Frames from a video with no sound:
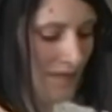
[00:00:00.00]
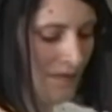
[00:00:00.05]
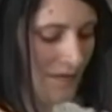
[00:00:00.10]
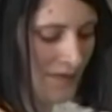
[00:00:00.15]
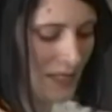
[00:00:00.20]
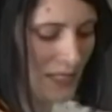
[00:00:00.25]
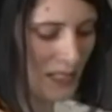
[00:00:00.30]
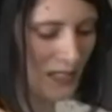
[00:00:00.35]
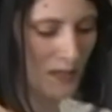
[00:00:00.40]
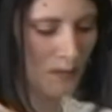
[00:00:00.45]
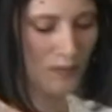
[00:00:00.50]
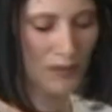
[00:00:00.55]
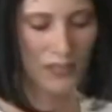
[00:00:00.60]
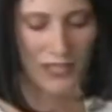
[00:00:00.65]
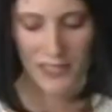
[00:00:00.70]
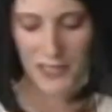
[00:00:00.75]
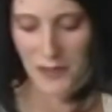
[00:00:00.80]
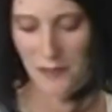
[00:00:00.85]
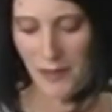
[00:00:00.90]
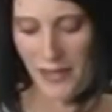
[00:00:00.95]
Just
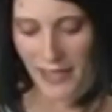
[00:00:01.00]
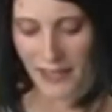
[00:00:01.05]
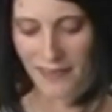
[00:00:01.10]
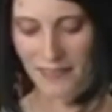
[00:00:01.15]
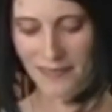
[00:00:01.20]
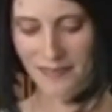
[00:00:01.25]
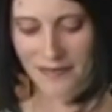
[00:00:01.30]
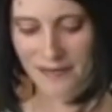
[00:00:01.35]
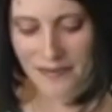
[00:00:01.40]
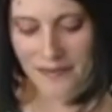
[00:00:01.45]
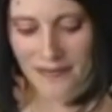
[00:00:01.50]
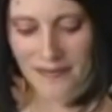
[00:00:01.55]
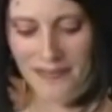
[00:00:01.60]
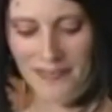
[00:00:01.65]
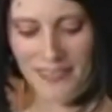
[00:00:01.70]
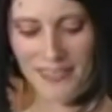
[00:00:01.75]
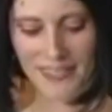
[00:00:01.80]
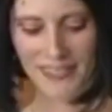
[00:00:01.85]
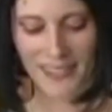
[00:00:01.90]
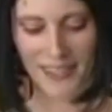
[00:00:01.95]
put it to bed.
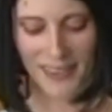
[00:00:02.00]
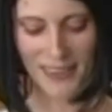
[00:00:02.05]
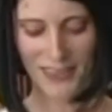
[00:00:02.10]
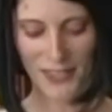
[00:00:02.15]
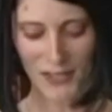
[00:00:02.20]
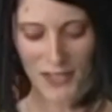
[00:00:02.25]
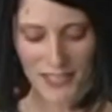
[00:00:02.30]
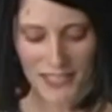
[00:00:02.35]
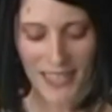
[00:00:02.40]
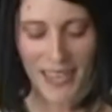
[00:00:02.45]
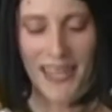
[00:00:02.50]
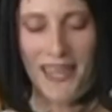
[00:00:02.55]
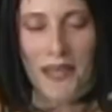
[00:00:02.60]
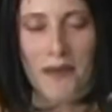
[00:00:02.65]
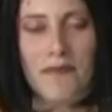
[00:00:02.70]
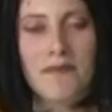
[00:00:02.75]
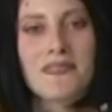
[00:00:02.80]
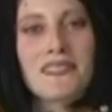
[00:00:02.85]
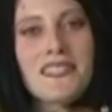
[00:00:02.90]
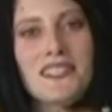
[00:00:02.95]
The 3rd
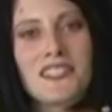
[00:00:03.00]
time's the